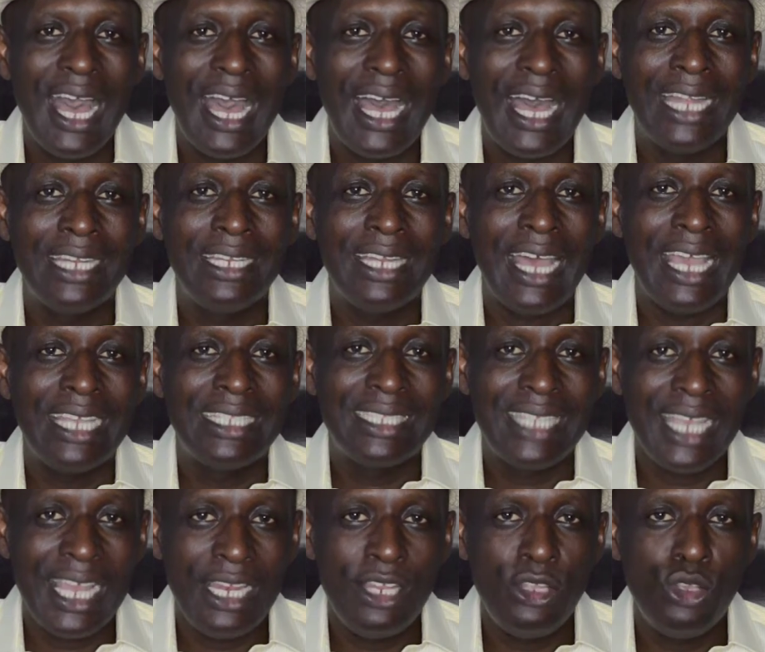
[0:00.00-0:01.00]
and I
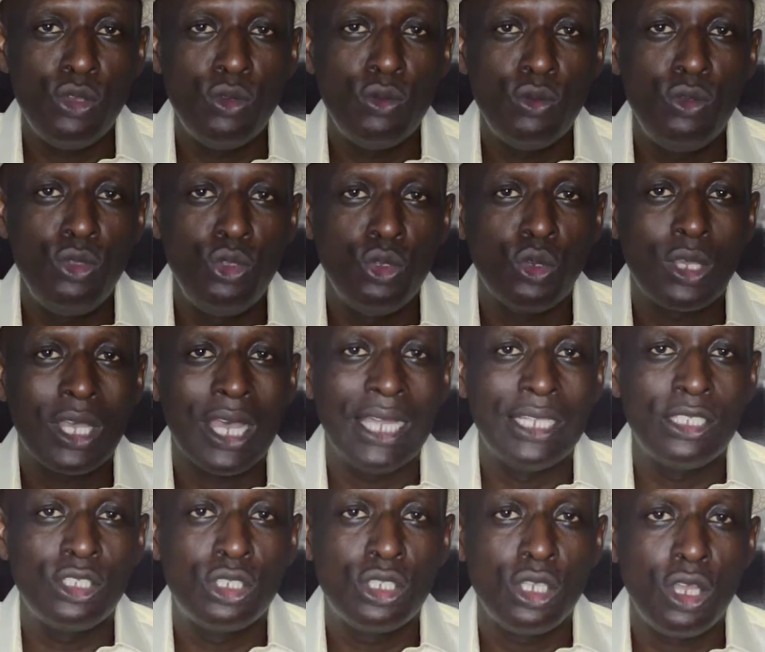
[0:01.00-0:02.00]
tell you, you
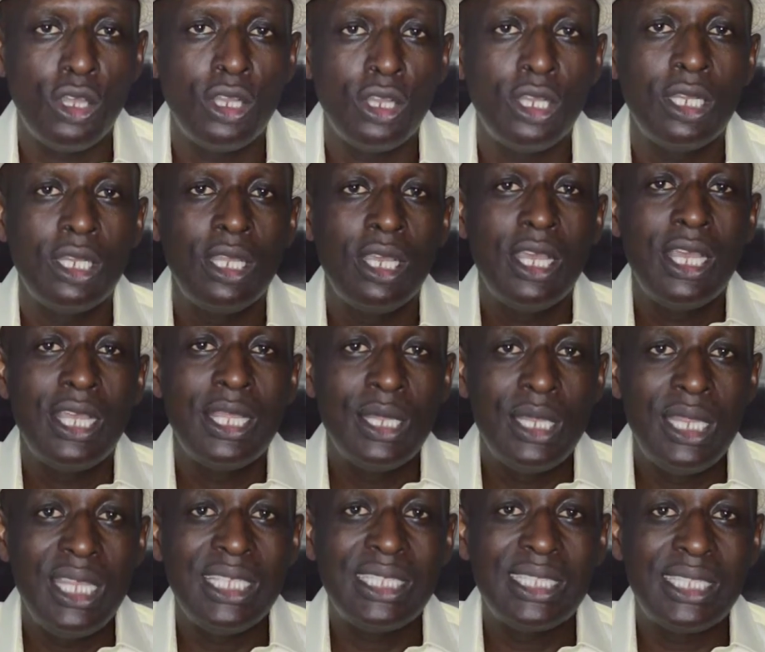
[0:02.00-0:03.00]
can turn
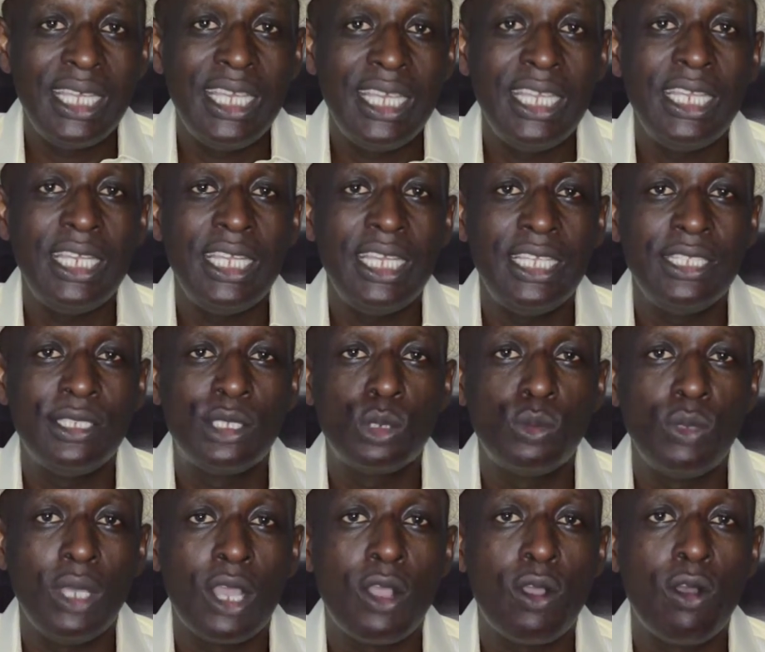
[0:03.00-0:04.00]
this thing
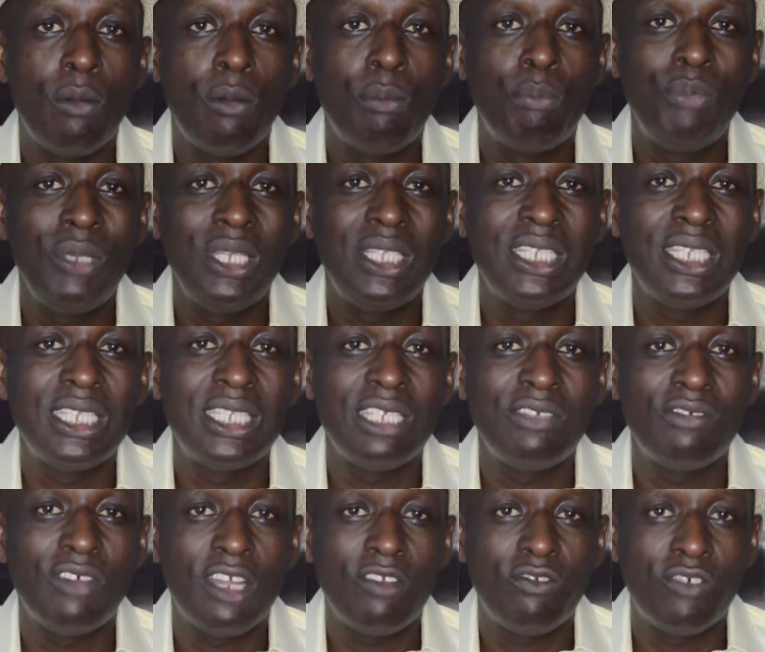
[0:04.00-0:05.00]
into a
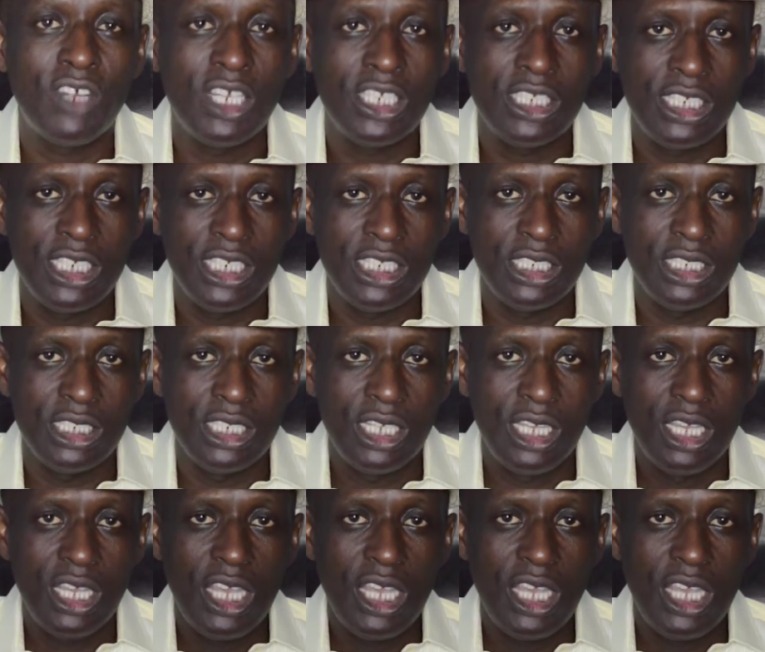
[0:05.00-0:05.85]
competitive advantage.